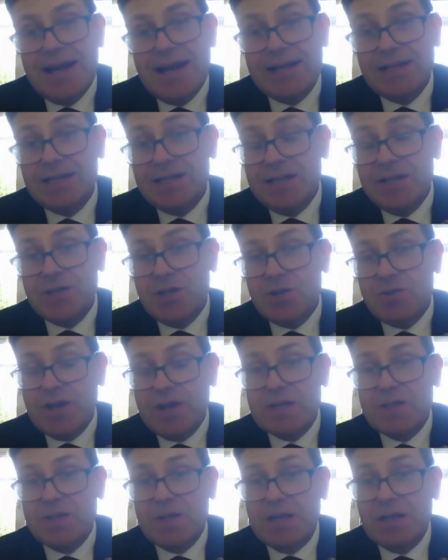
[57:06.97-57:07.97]
it is
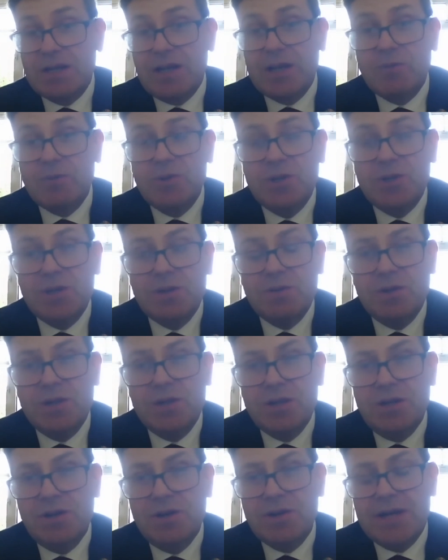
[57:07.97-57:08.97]
interesting. Like when
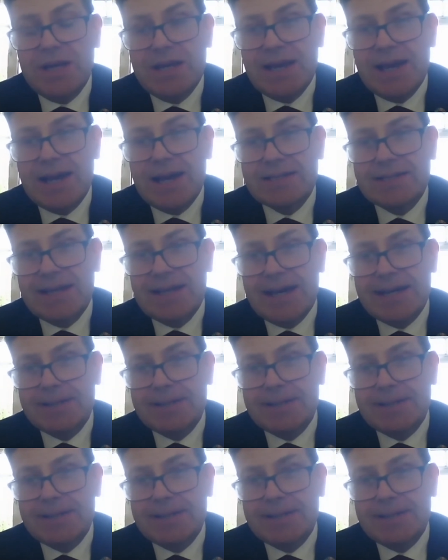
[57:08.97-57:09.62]
you're looking at